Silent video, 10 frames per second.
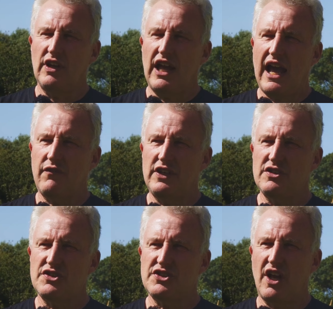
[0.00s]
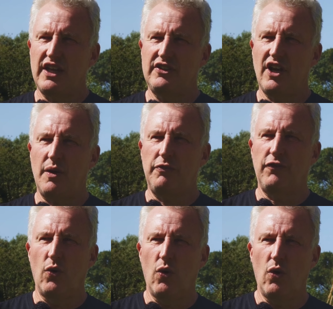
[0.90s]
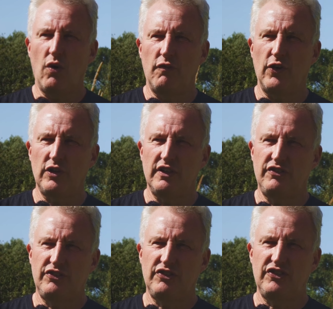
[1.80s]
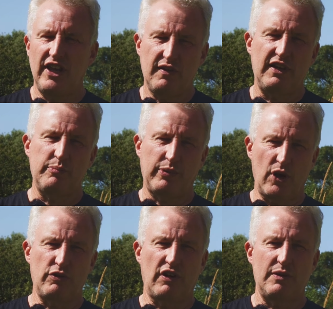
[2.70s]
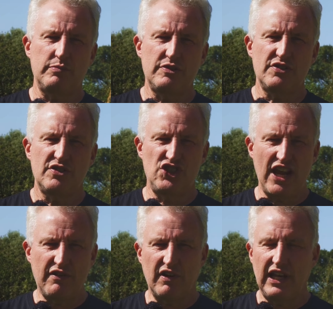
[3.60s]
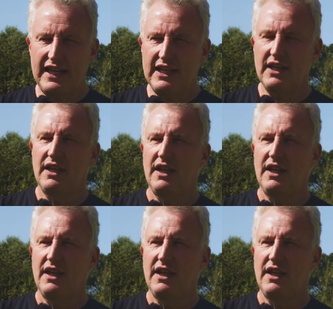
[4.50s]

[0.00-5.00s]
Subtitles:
having signed up for volunteering programs, generally,